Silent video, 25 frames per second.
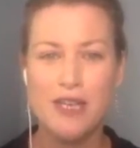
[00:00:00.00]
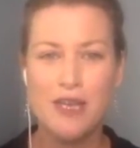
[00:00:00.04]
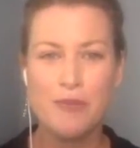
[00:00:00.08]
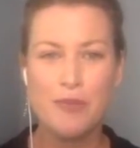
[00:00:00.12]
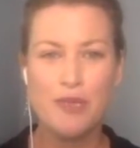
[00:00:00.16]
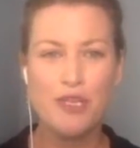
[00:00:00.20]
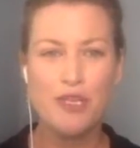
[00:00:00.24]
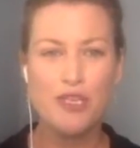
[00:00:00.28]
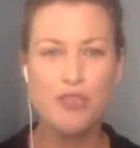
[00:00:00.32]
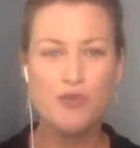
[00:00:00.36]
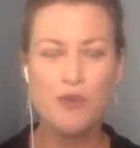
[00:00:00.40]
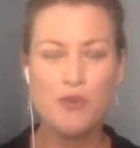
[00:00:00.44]

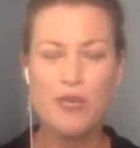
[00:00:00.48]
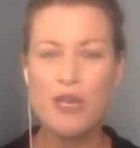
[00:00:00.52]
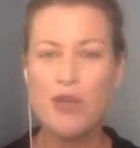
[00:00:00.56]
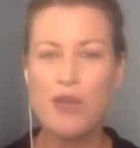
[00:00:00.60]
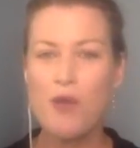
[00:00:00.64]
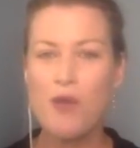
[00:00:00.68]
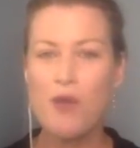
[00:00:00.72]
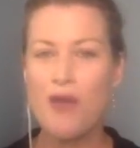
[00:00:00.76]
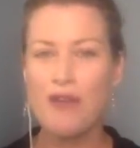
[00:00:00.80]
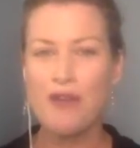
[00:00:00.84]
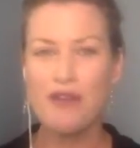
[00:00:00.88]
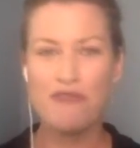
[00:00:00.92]
because when you
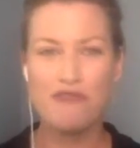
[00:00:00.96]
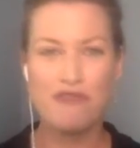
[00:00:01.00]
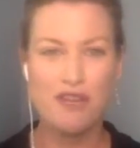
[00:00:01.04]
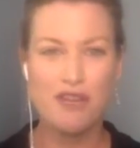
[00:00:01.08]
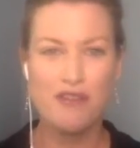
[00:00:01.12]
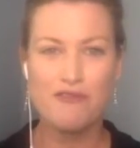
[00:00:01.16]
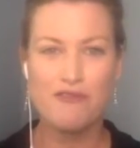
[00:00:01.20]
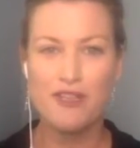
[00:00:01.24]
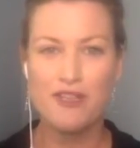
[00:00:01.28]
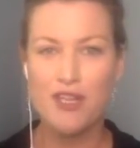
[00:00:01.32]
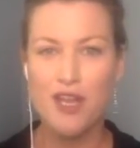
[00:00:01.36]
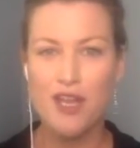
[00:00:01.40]
are in
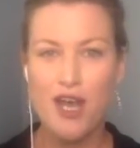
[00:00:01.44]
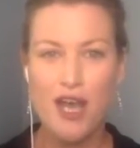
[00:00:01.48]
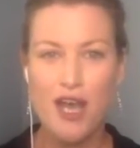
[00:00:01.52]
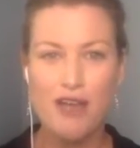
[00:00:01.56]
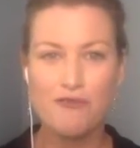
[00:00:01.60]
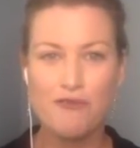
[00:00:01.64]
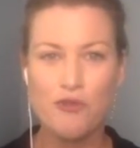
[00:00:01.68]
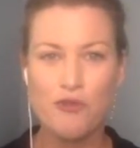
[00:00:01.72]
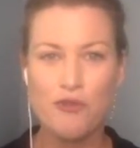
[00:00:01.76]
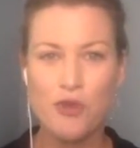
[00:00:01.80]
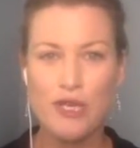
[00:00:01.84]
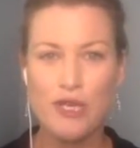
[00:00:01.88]
front of a
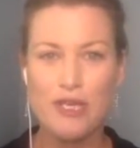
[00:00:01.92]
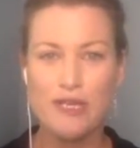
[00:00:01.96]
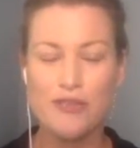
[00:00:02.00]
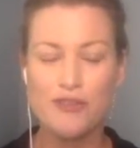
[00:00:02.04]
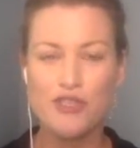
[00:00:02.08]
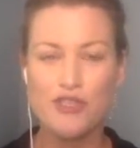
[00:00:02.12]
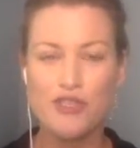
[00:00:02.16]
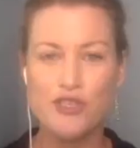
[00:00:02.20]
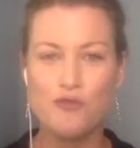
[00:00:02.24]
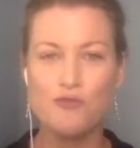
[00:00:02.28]
live audience,